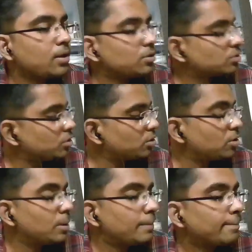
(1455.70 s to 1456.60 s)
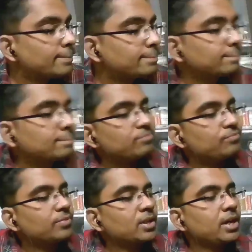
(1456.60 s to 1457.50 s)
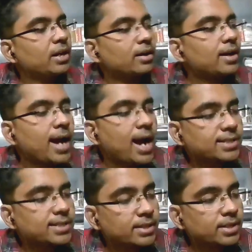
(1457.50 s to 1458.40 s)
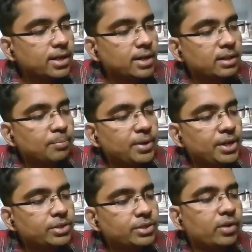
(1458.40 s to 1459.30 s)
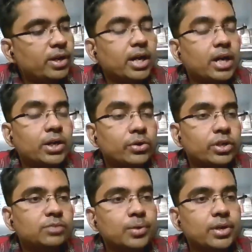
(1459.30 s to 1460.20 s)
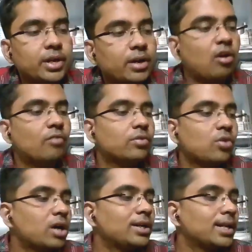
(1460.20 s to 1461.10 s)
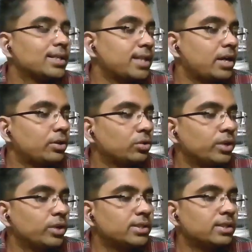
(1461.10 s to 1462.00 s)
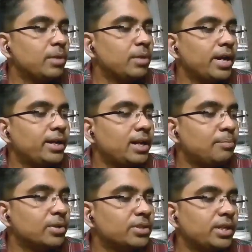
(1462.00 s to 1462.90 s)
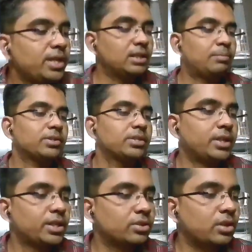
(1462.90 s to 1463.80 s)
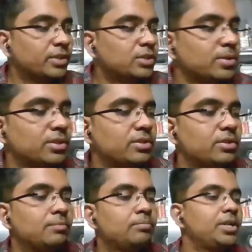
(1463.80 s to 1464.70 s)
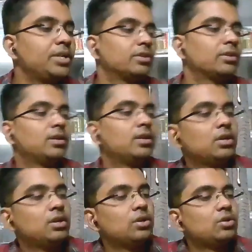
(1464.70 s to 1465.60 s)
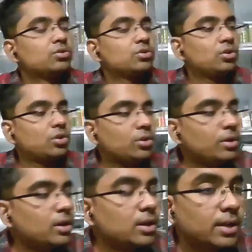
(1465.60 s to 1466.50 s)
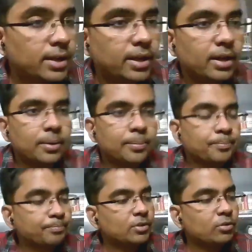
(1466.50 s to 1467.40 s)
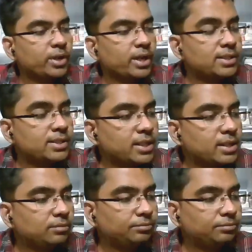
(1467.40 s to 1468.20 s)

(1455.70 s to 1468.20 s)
So here has deserted the petitioner for a continuous period of not less than 2 years immediately preceding the presentation of this petition. So here we can see,